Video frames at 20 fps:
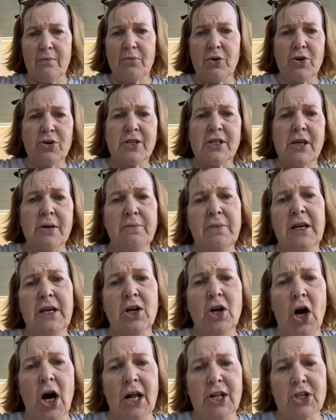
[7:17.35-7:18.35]

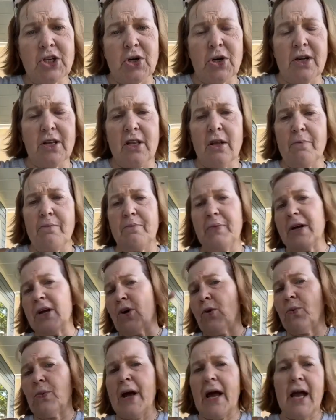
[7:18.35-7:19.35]
MercyMe concert in a
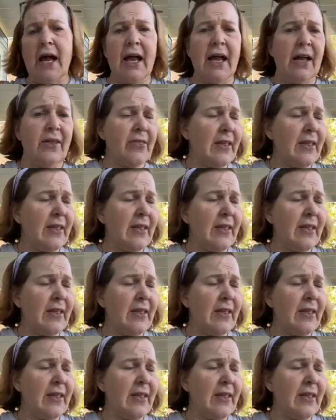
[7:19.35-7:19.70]
big way,